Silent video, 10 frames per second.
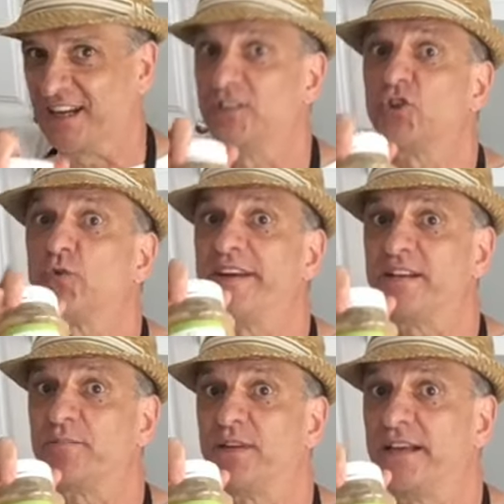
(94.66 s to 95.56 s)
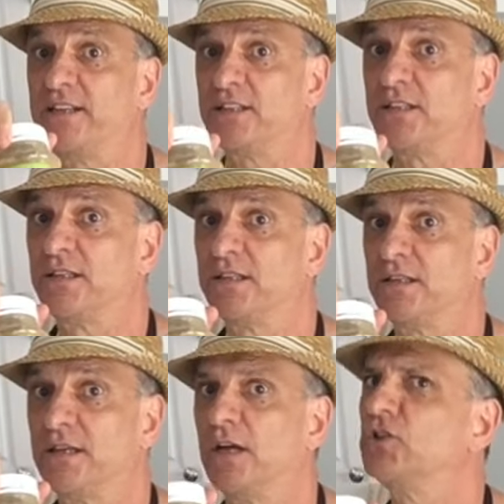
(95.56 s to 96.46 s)
Unsweetened, please.
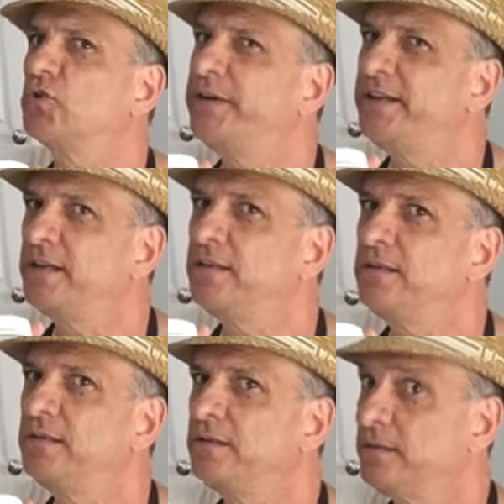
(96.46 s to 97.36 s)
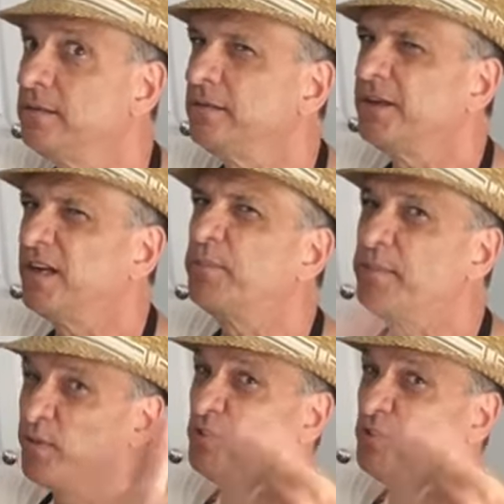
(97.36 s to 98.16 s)
Unsweetened. You're going to be putting